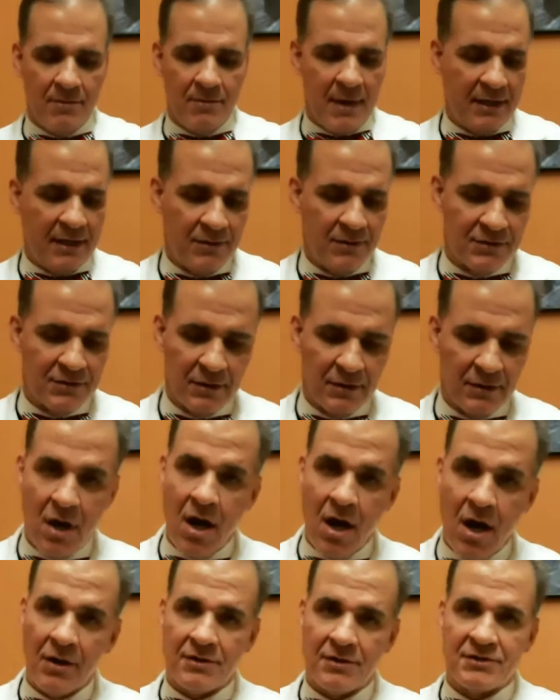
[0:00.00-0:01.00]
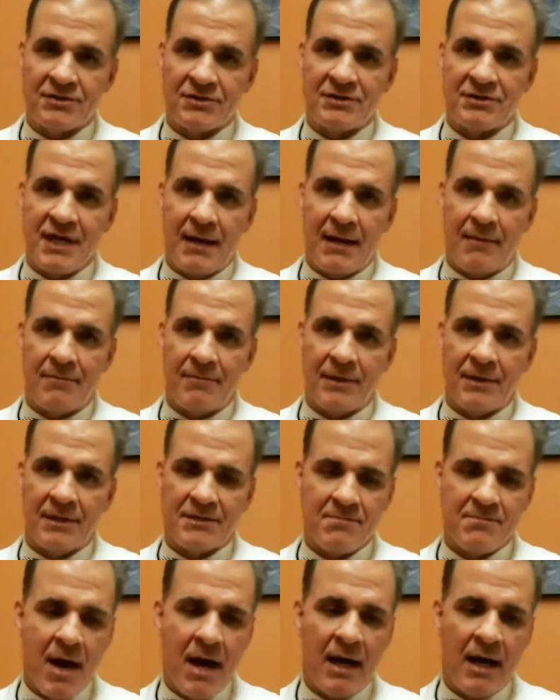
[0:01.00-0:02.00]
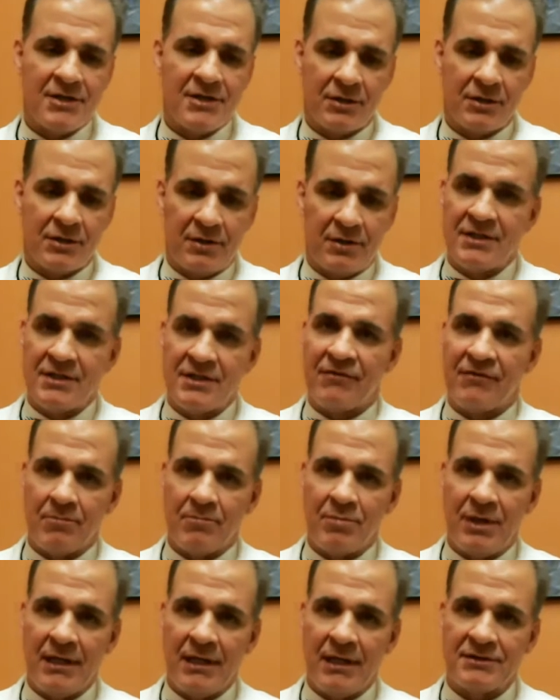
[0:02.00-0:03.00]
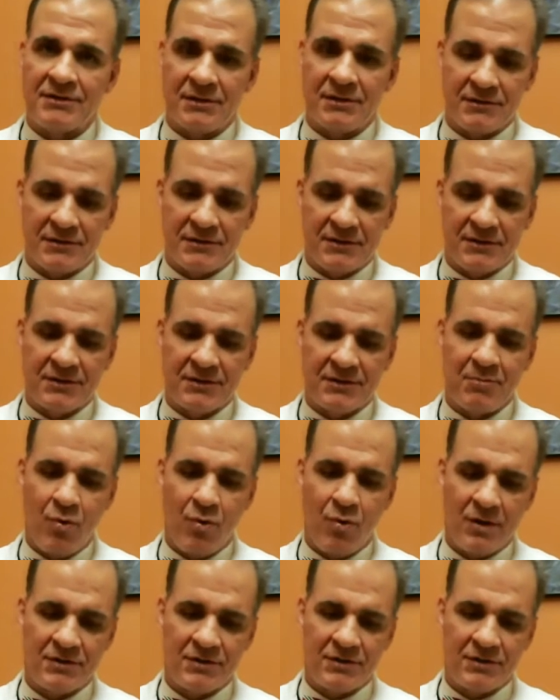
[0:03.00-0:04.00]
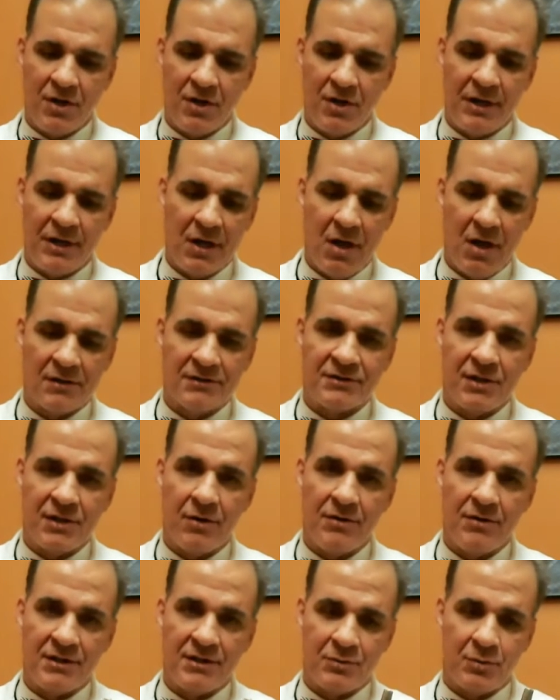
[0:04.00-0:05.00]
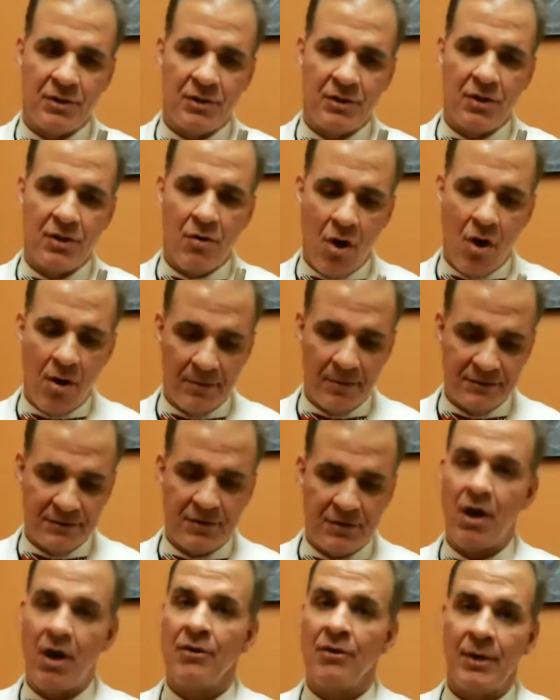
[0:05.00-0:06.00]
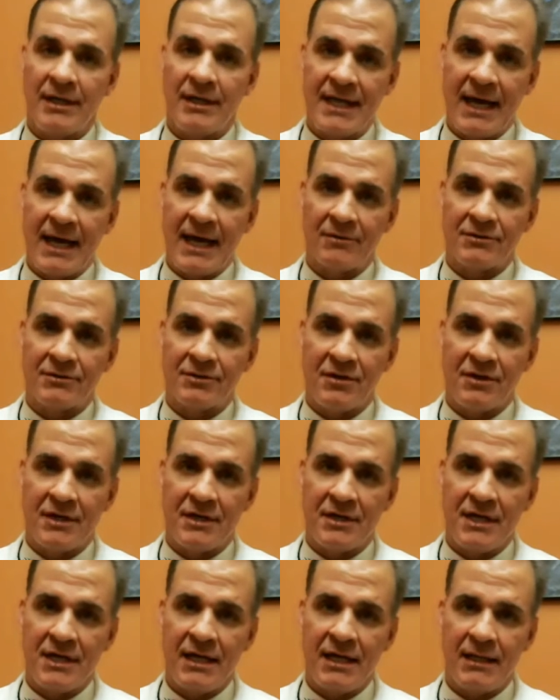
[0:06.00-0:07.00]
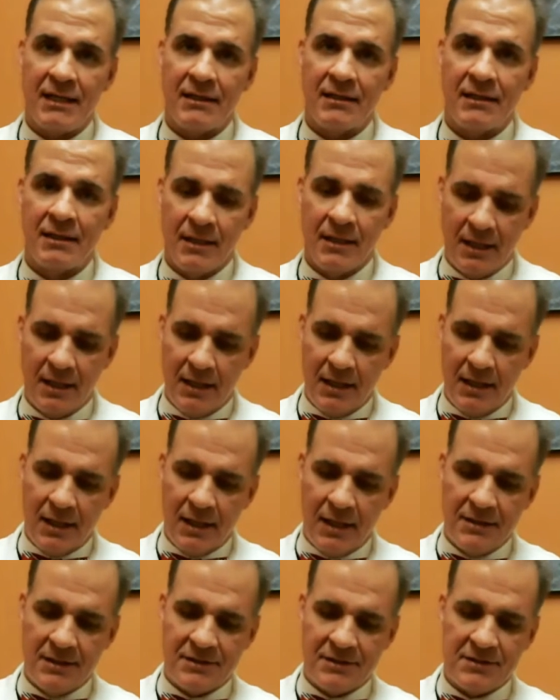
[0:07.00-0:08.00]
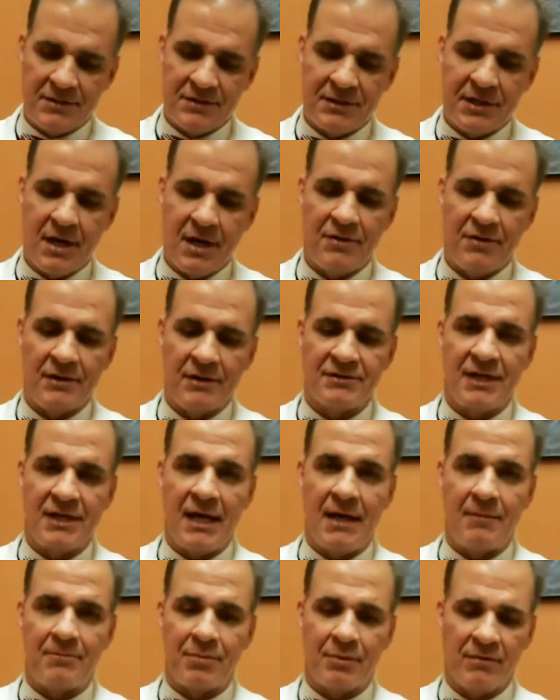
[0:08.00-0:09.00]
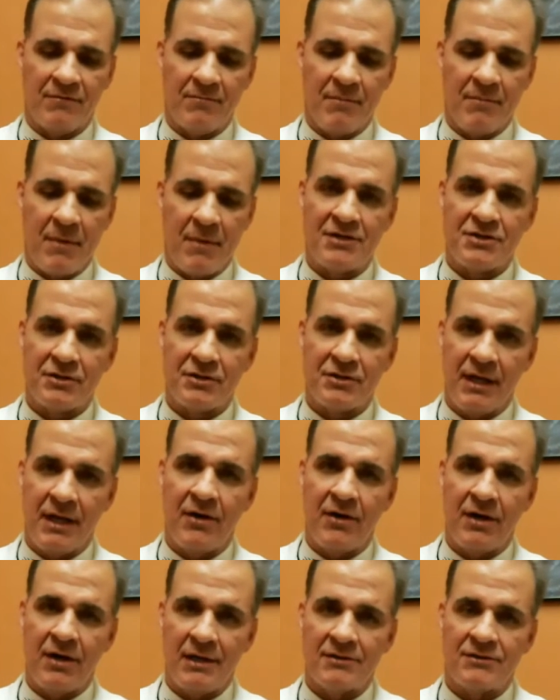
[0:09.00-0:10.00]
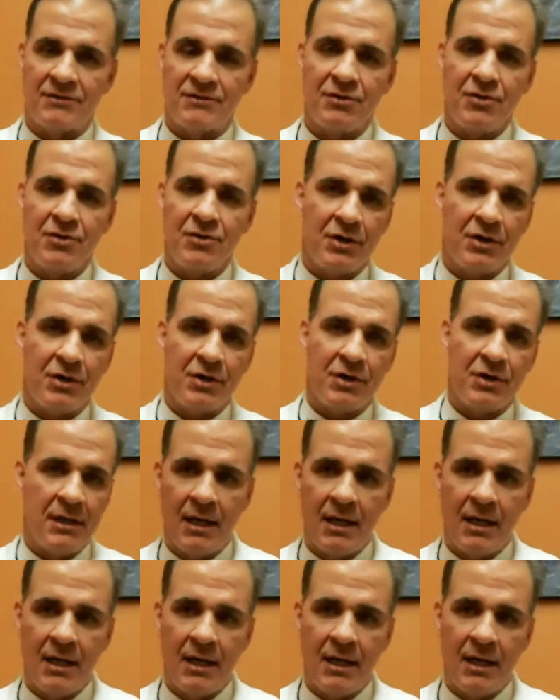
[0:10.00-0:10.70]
we may use a longer stem that's modular, different pieces. This is porous coating also. This would go almost all the way down to the knee. And this is another example of modularity. So you can